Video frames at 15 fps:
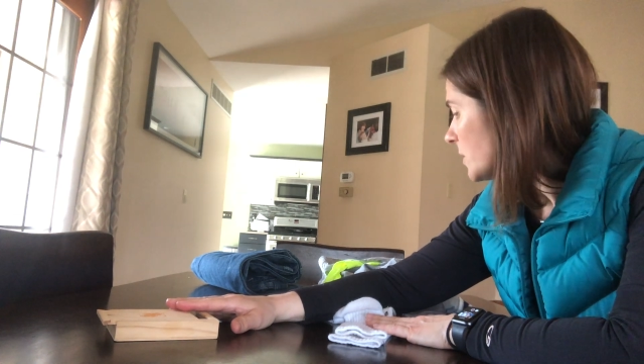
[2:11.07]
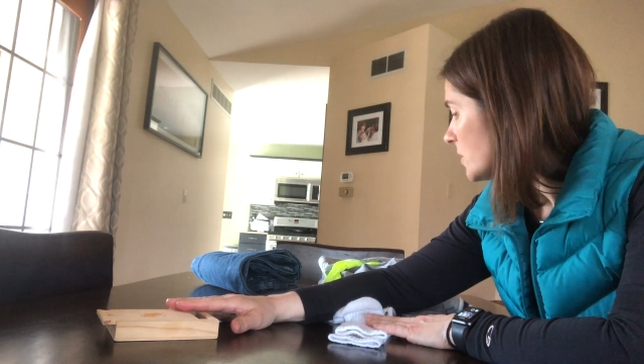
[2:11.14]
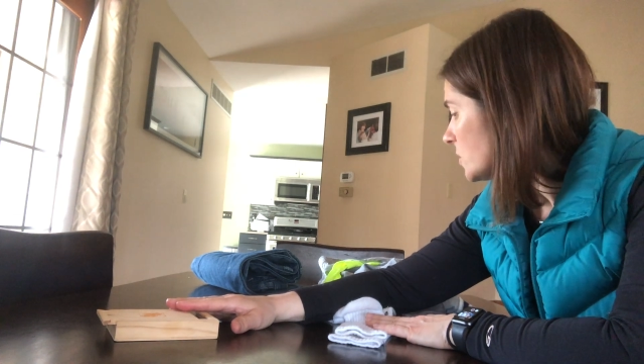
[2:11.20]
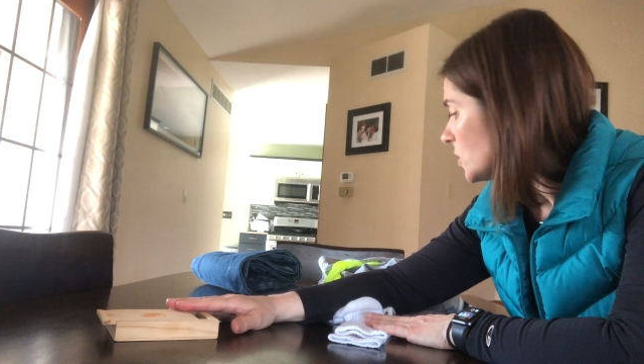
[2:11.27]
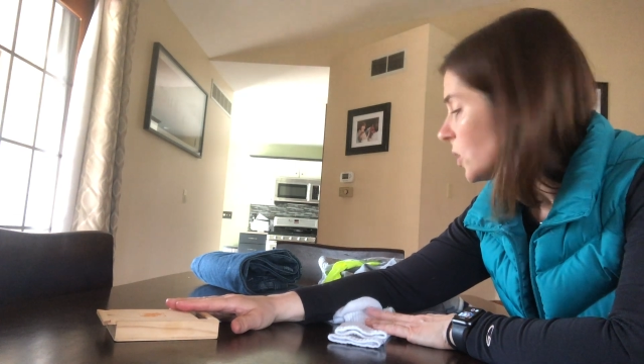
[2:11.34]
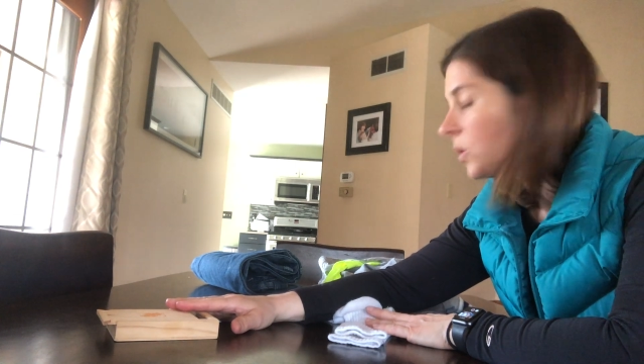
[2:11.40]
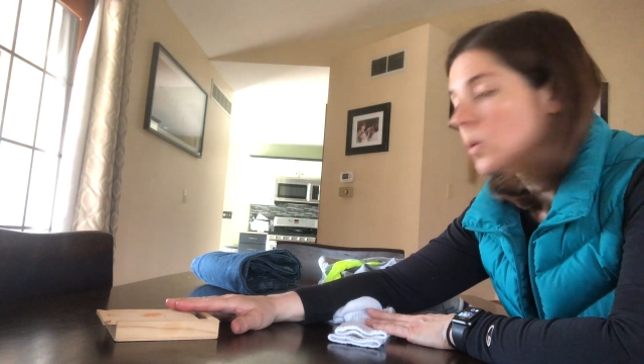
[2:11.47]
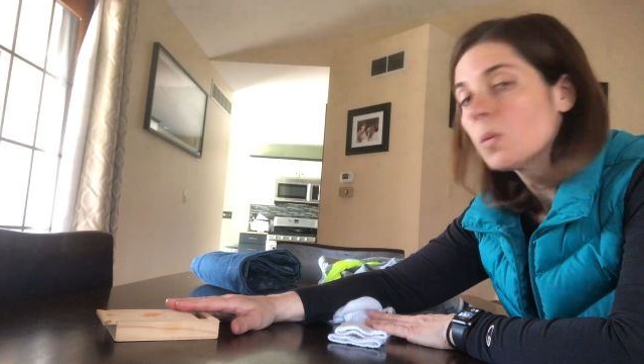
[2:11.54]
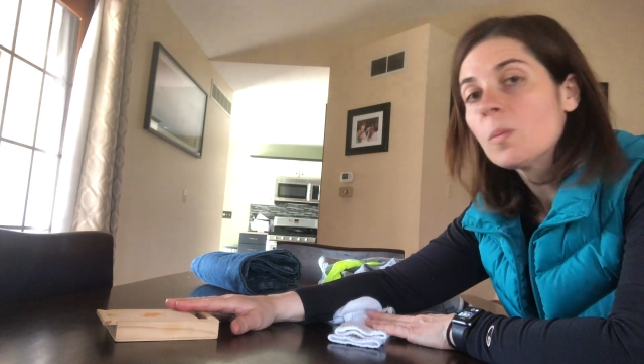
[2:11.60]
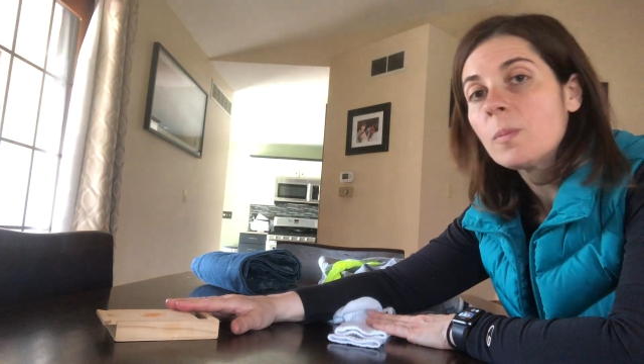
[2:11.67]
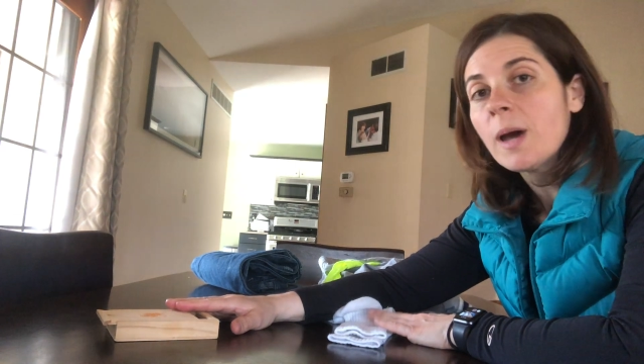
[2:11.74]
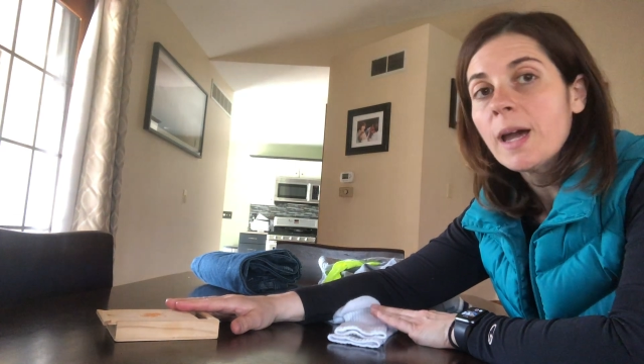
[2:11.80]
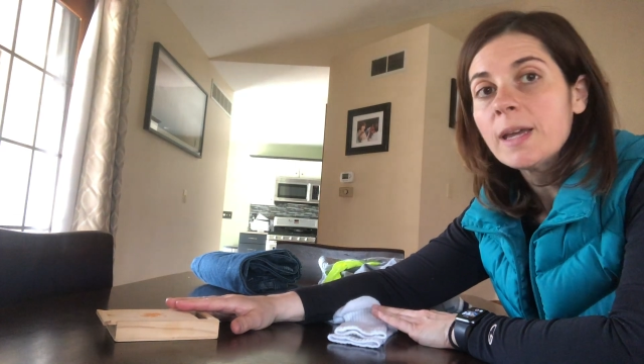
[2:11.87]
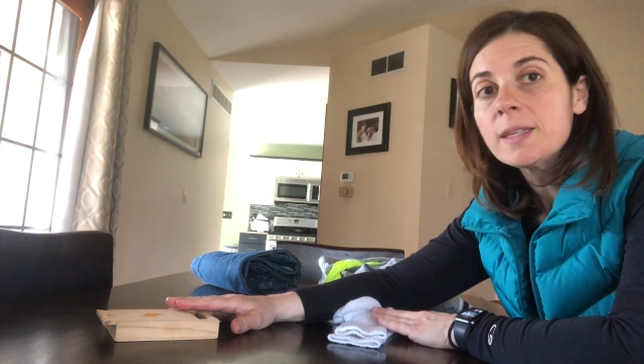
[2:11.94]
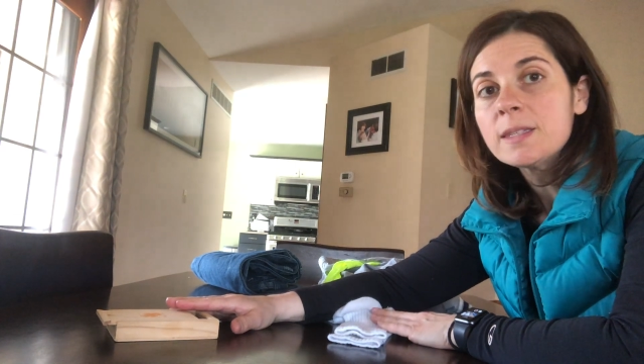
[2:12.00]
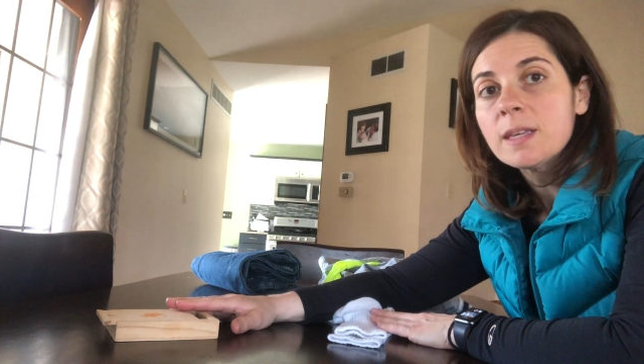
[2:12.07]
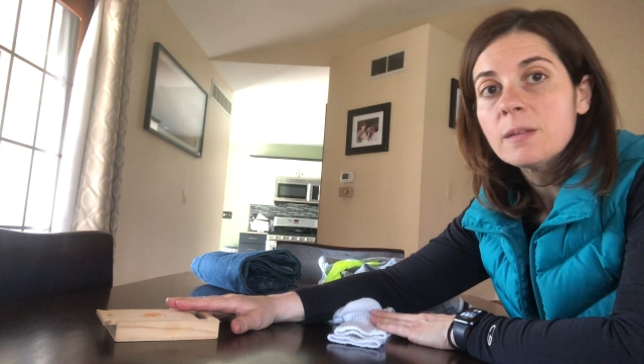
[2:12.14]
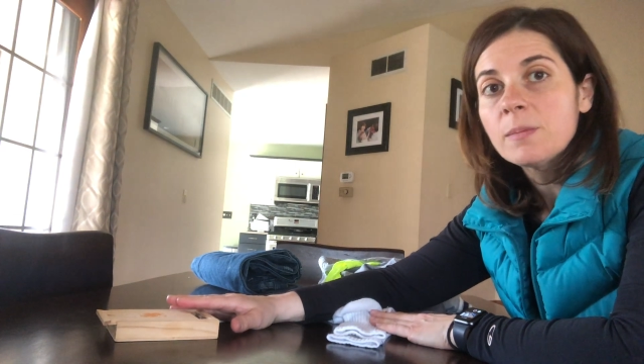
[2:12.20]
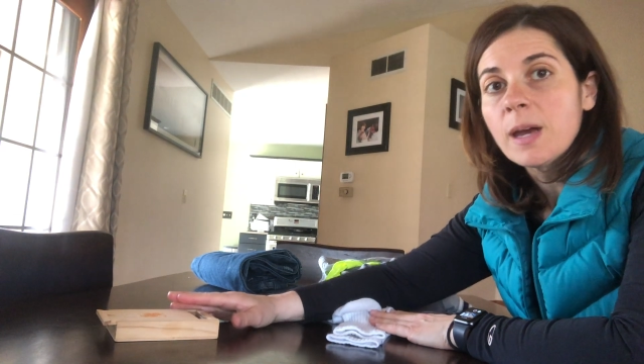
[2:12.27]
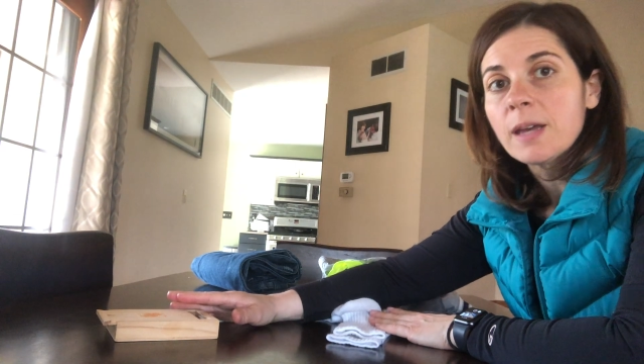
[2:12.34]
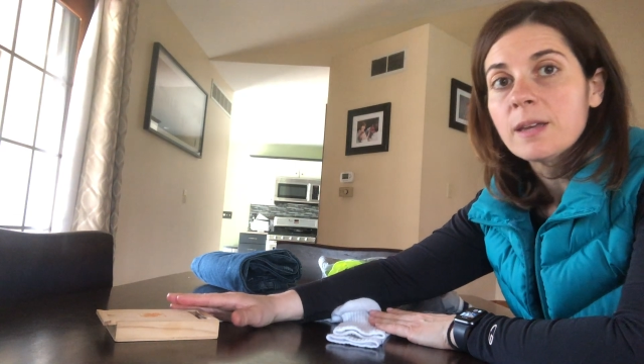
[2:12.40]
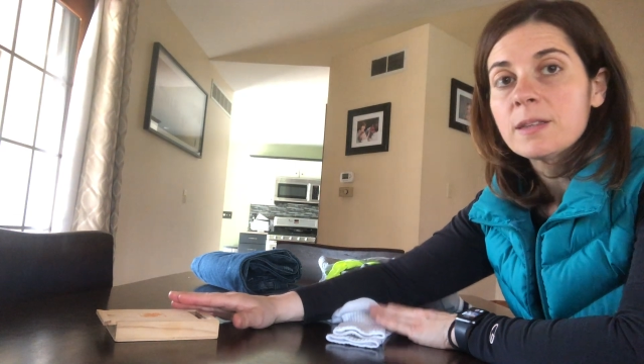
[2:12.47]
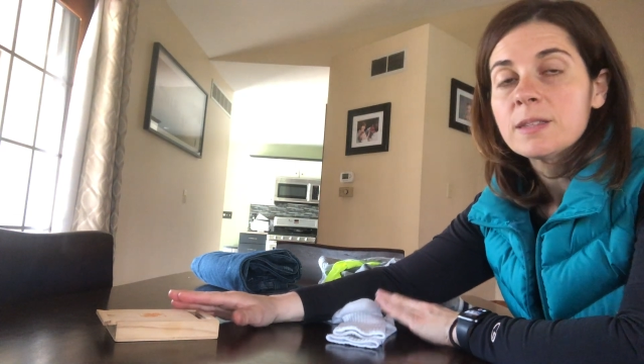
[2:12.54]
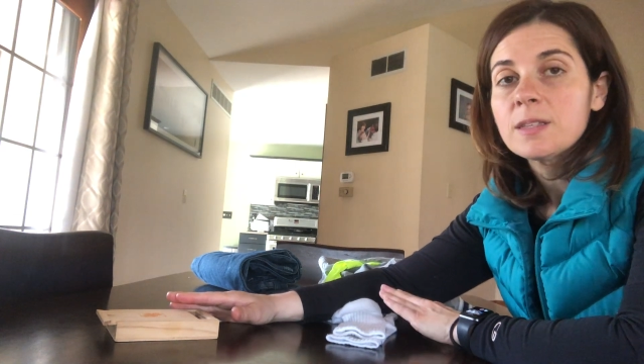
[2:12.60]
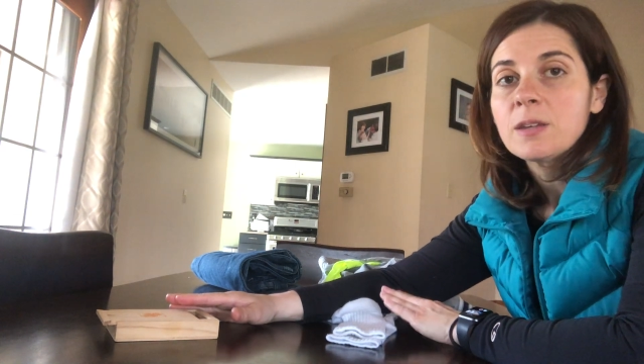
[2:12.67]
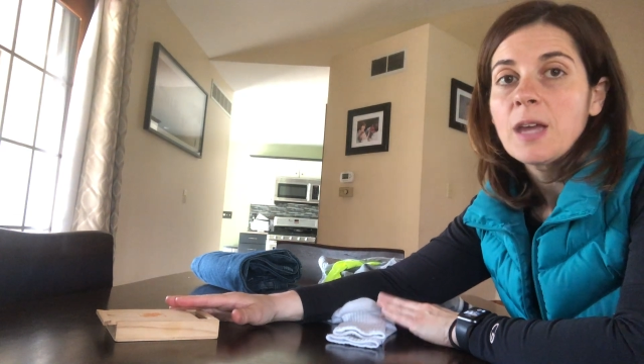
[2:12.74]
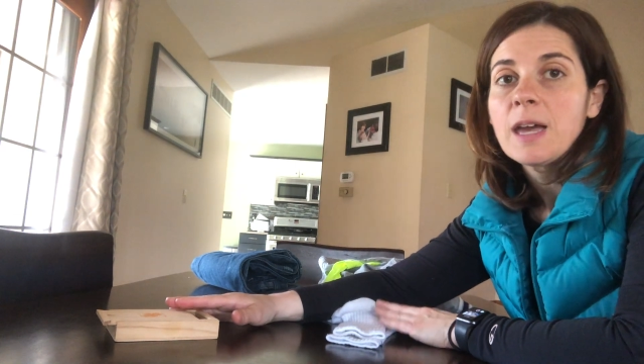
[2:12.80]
so my son Miles